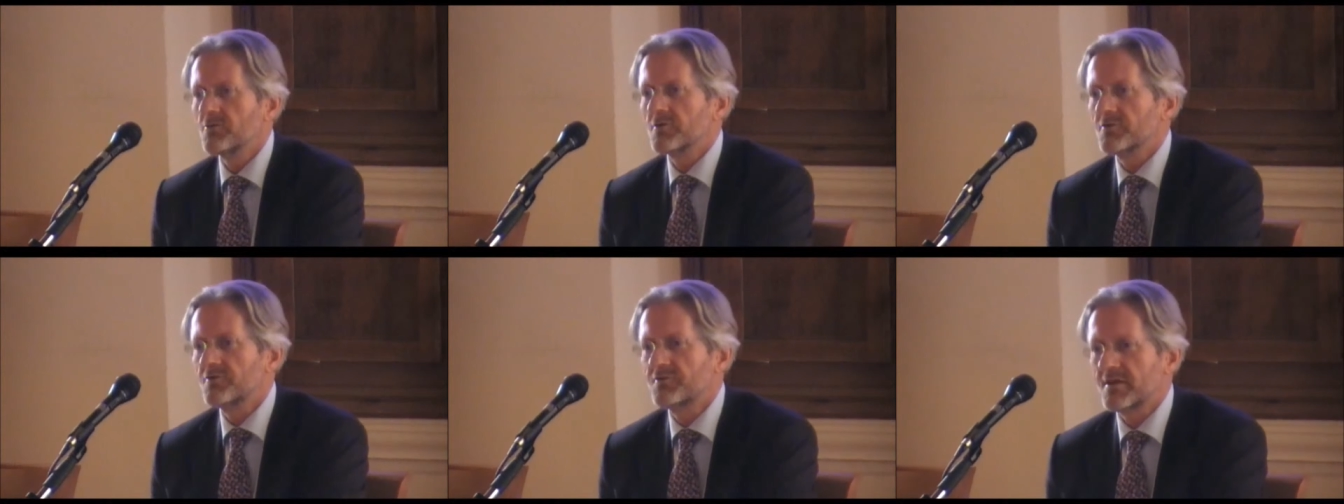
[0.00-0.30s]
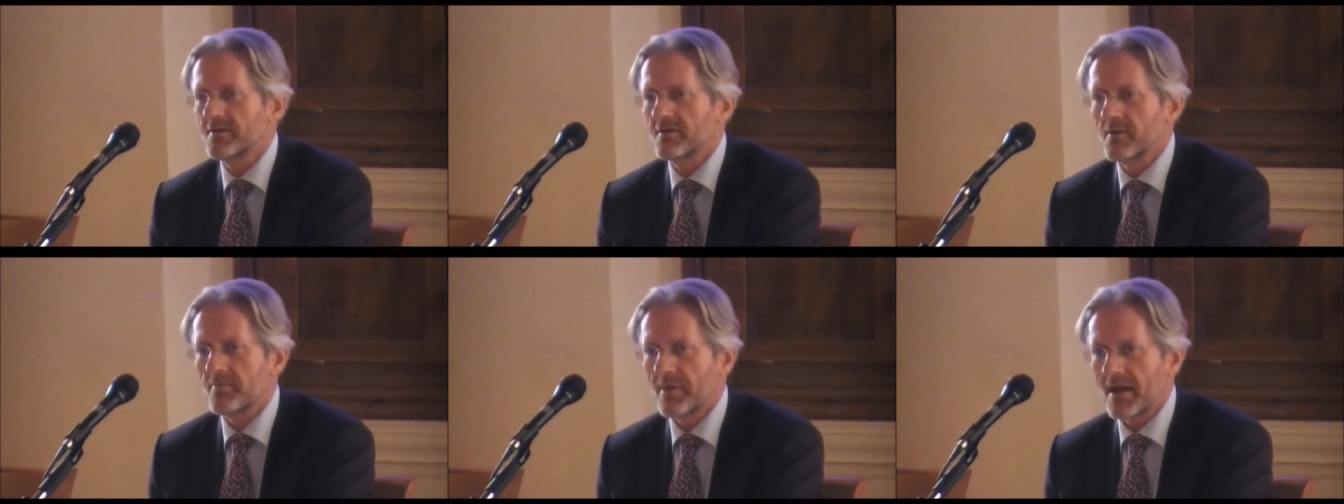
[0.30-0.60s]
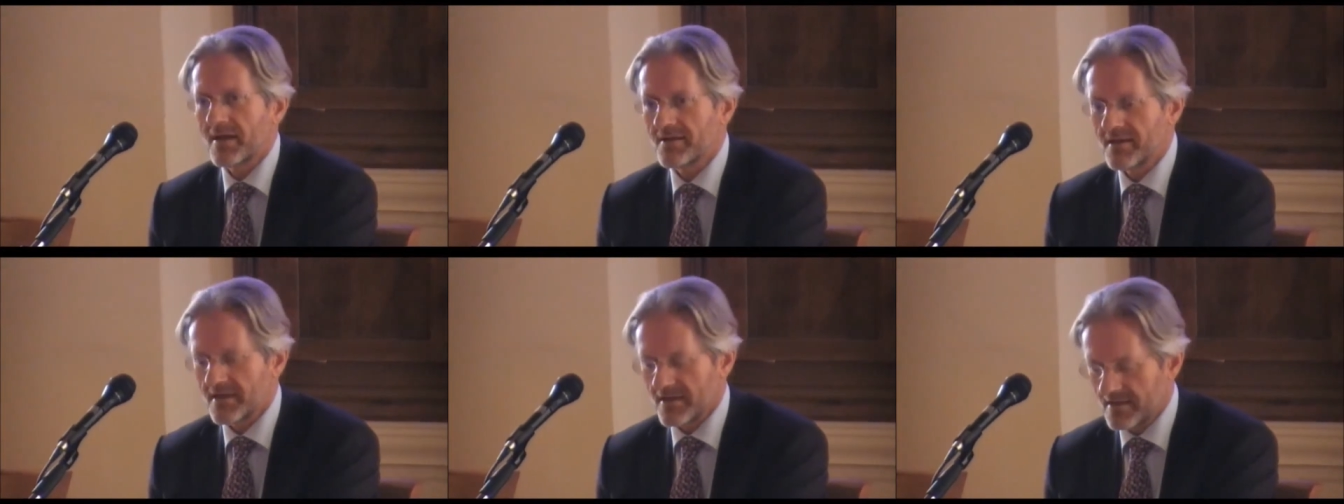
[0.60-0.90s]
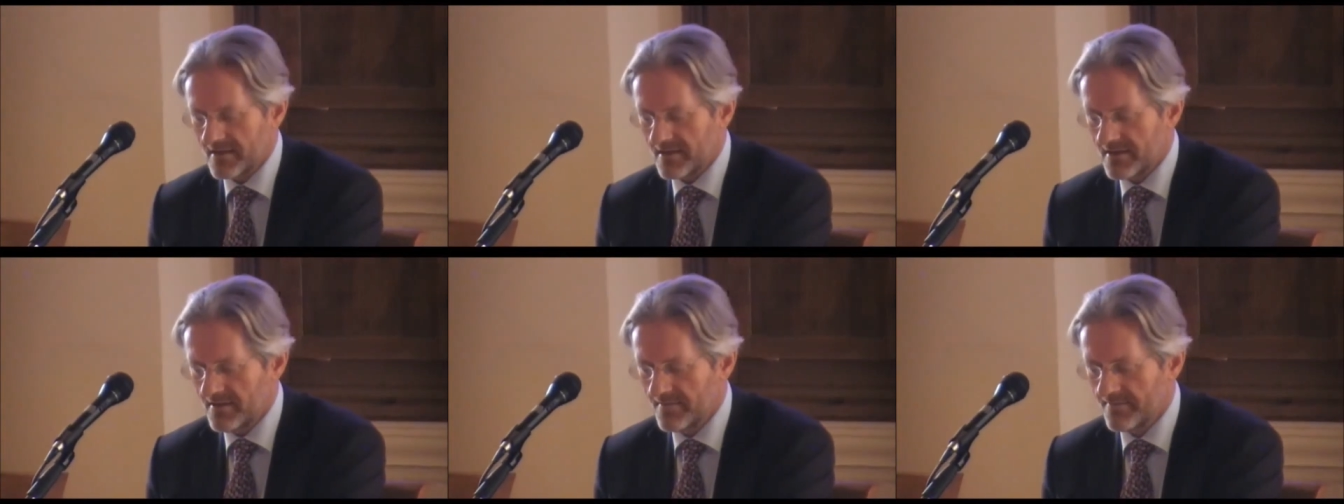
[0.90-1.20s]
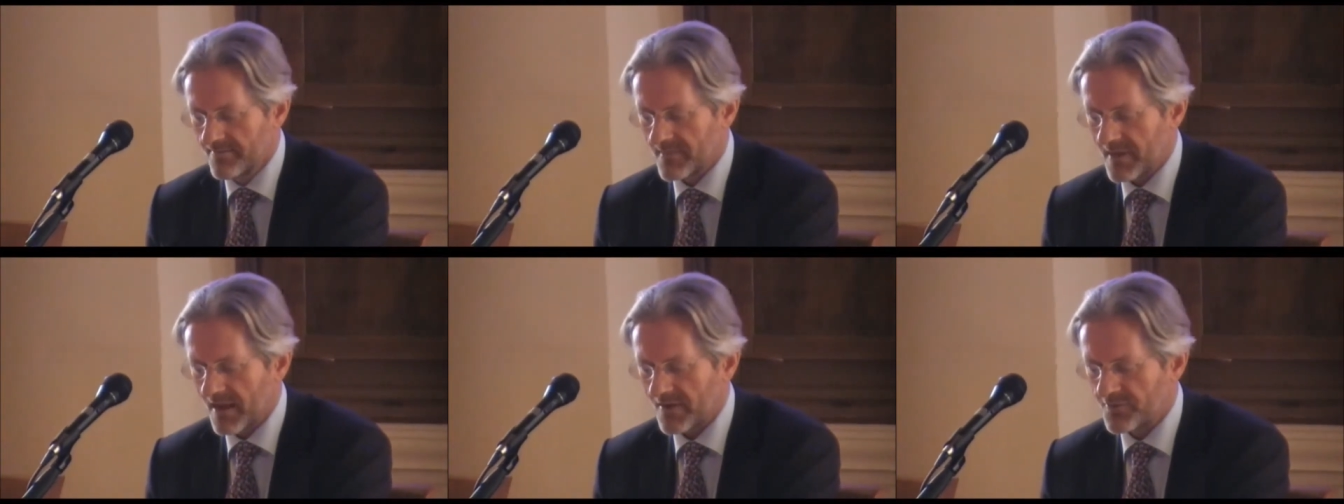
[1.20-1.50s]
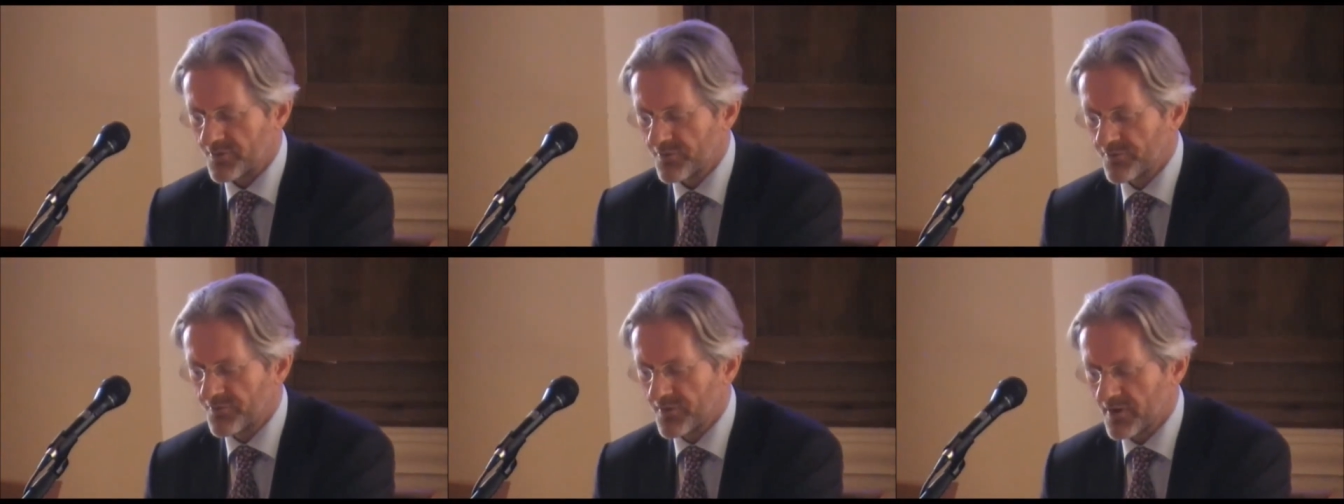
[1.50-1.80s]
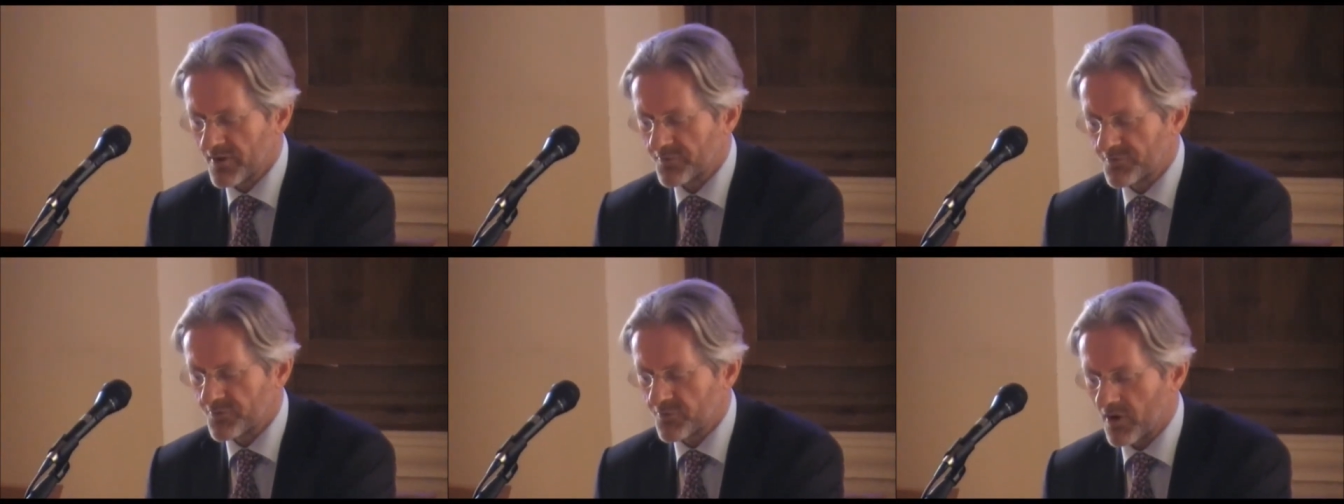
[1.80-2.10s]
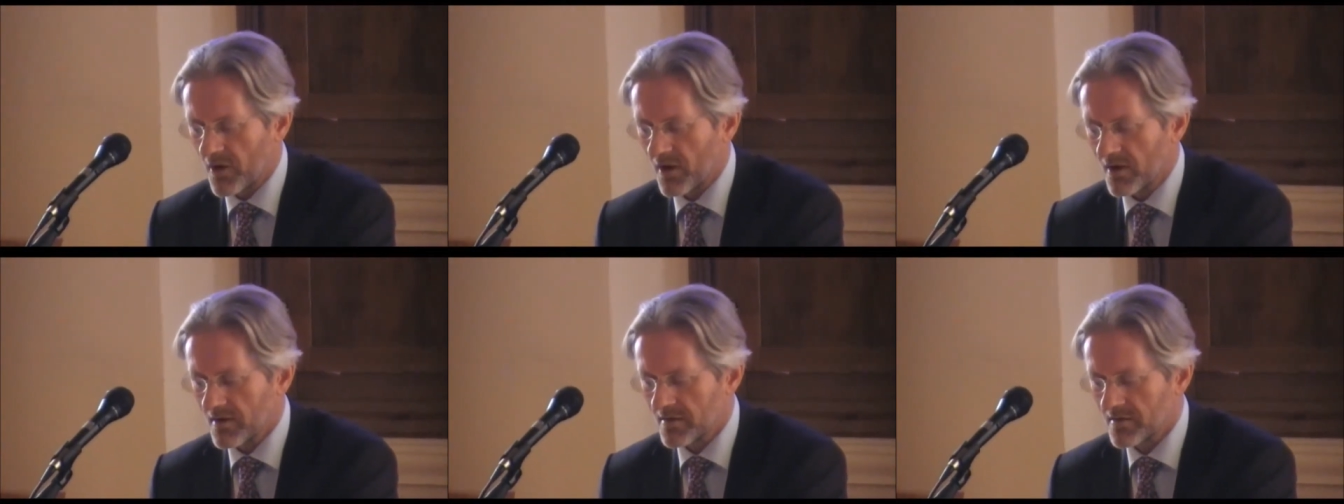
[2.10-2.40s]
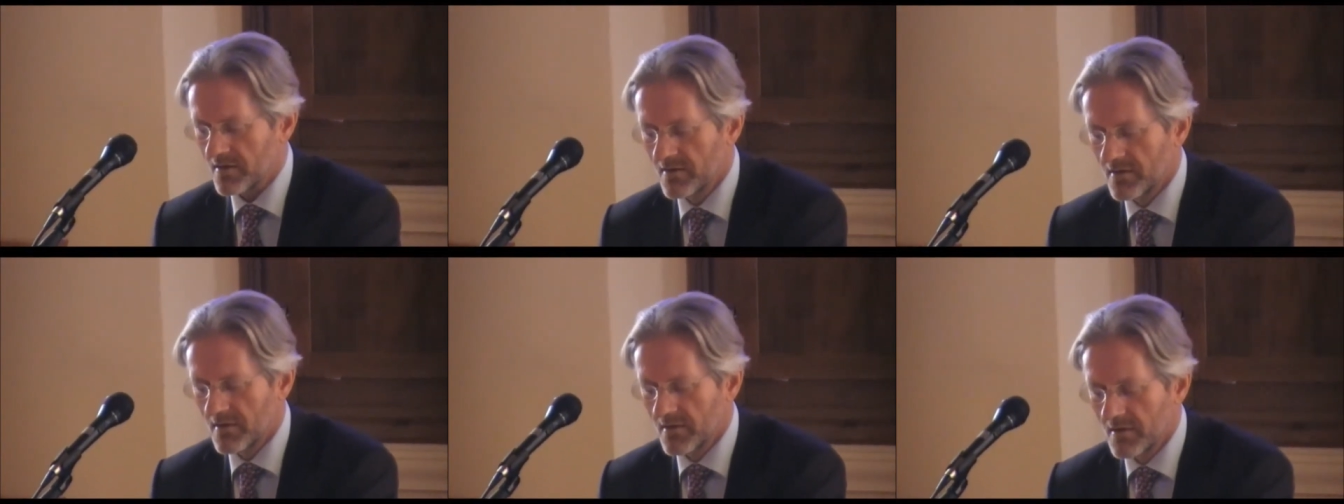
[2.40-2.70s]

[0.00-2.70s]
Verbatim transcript: to consider Bandini as the first scholar